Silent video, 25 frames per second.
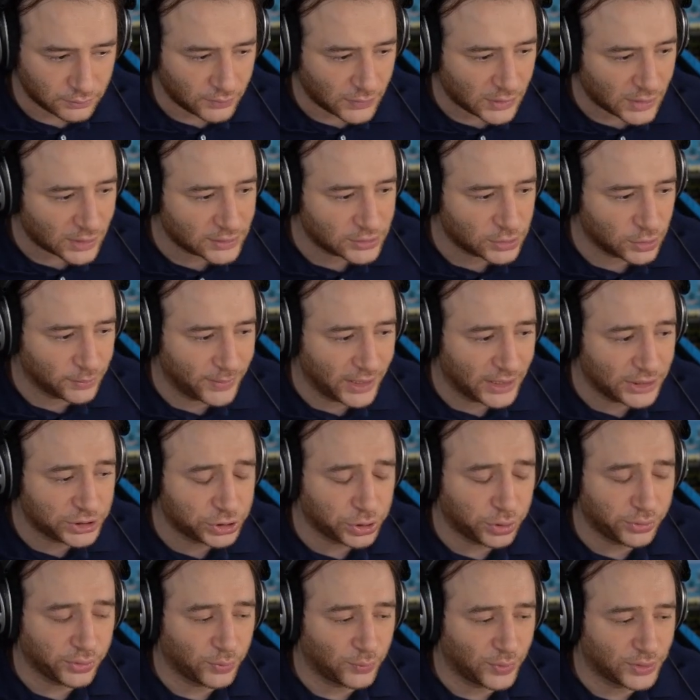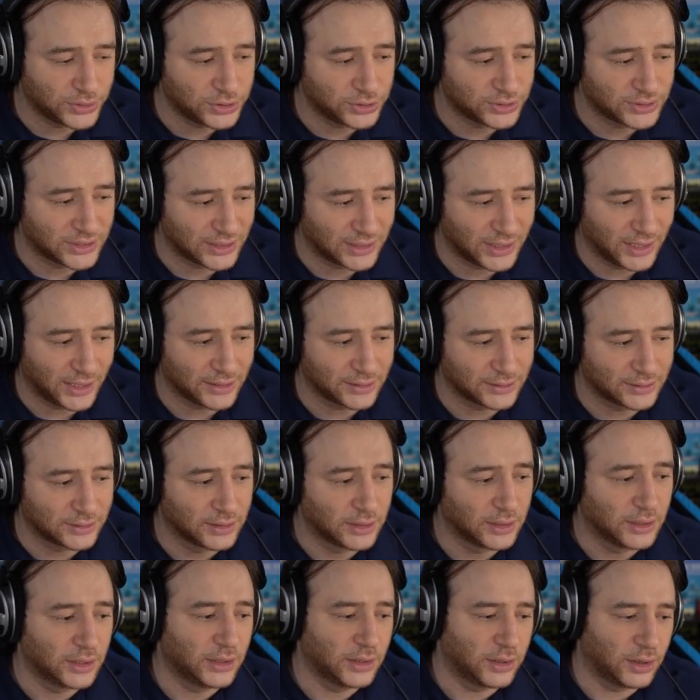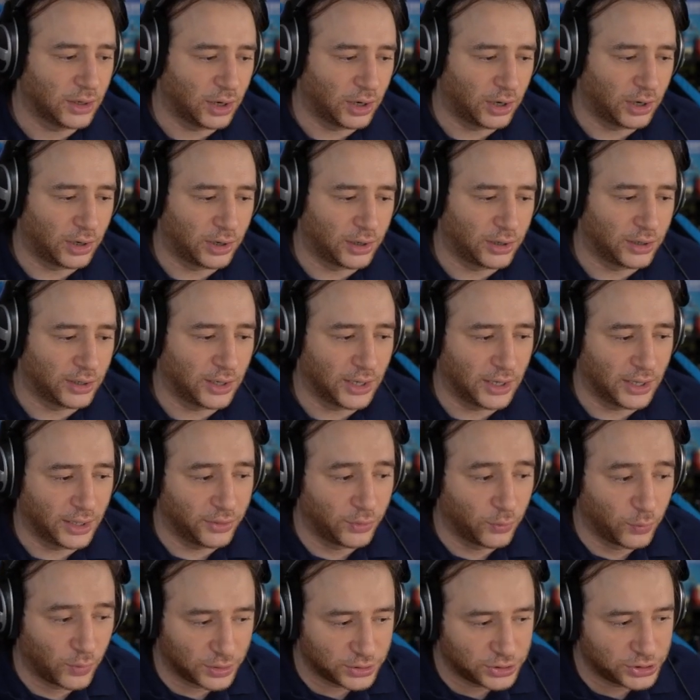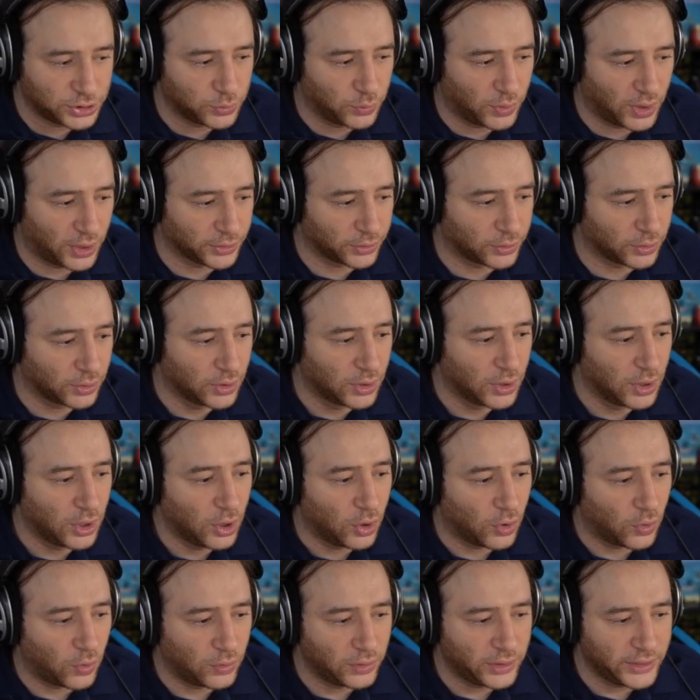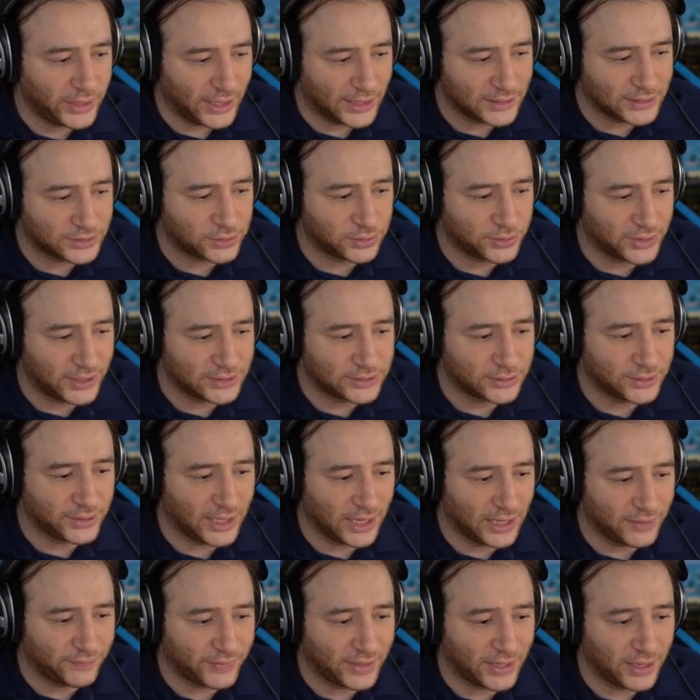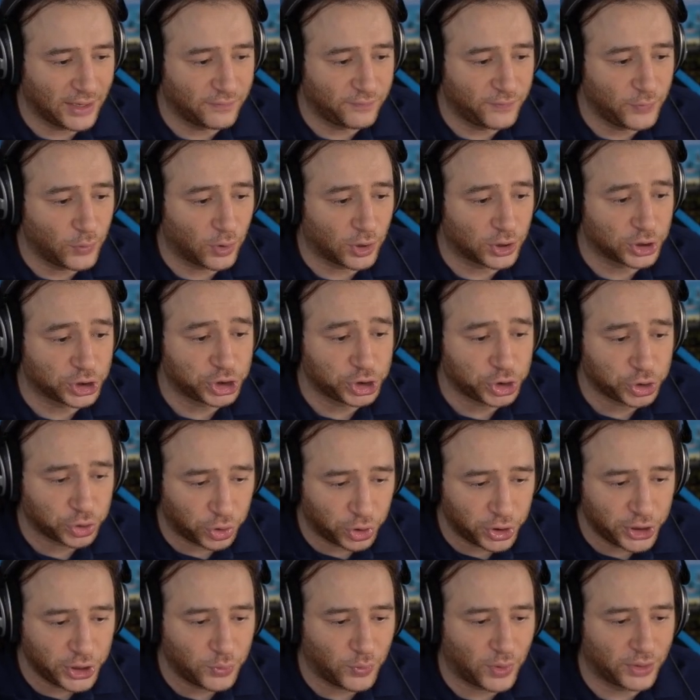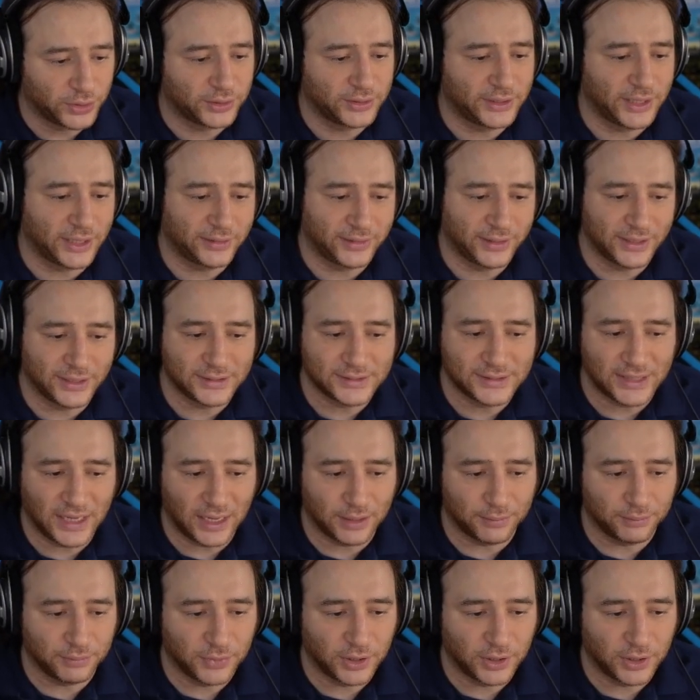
So make sure the ones you select are uh, the ones you want. Only answer yes to the A F K if you are sure you want to take the exam.